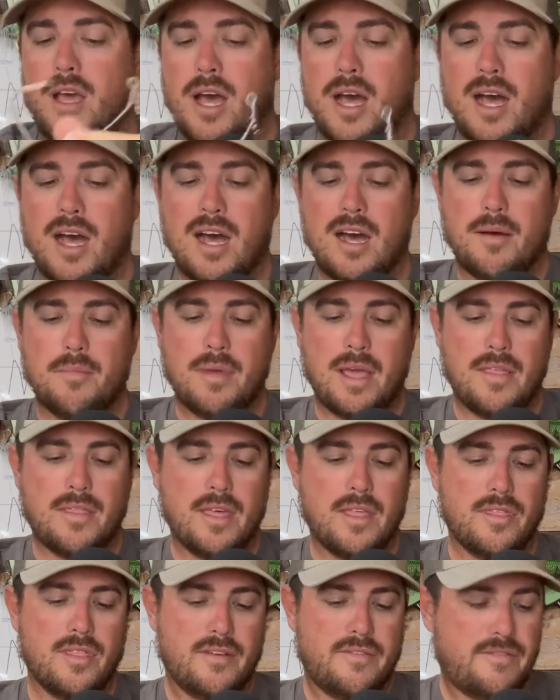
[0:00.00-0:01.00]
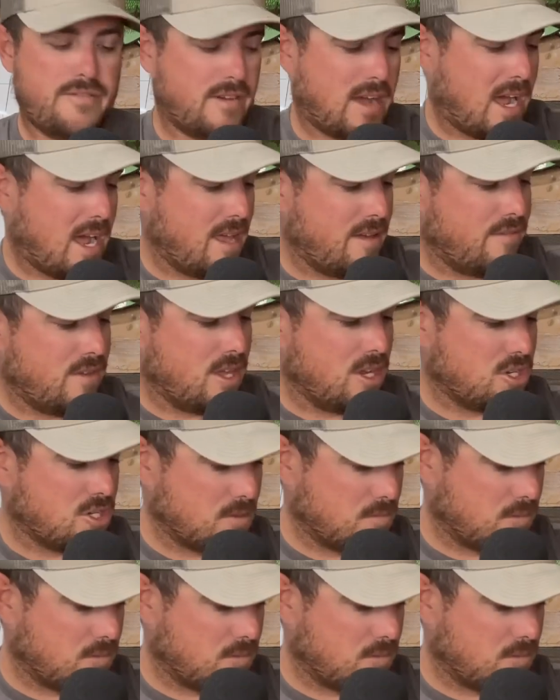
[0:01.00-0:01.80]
And then the 5-inch, I